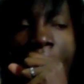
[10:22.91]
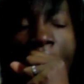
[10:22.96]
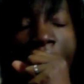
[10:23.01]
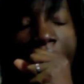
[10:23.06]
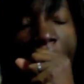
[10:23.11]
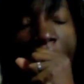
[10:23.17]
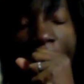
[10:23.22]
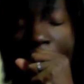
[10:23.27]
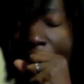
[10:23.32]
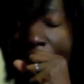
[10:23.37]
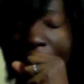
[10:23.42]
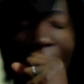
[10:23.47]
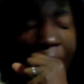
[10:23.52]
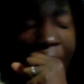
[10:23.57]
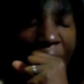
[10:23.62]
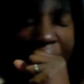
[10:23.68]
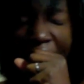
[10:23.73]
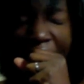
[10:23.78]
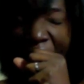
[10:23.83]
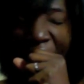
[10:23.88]

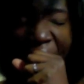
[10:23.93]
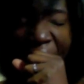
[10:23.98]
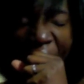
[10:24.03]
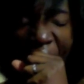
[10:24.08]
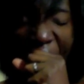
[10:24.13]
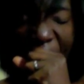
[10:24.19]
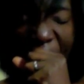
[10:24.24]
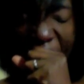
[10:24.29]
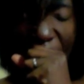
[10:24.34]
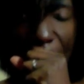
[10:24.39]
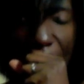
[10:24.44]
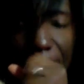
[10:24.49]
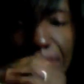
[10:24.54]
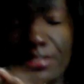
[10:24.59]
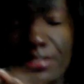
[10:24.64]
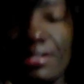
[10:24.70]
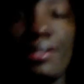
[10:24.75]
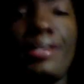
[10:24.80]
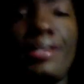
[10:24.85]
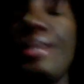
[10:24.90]
I'm
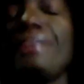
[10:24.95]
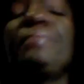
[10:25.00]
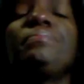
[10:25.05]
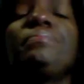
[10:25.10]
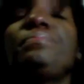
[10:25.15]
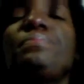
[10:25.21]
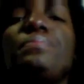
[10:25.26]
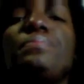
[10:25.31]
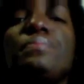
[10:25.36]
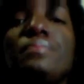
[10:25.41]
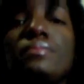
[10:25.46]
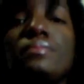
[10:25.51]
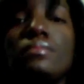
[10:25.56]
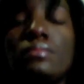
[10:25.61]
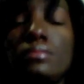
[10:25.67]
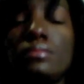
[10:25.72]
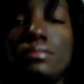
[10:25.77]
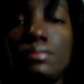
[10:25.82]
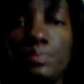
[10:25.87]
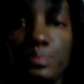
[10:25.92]
sorry.
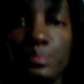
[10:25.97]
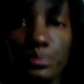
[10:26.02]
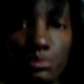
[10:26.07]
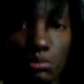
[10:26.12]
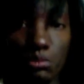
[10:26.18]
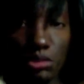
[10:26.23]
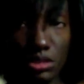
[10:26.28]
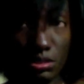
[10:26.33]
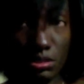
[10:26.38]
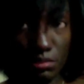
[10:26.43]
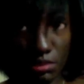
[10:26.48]
Once I'm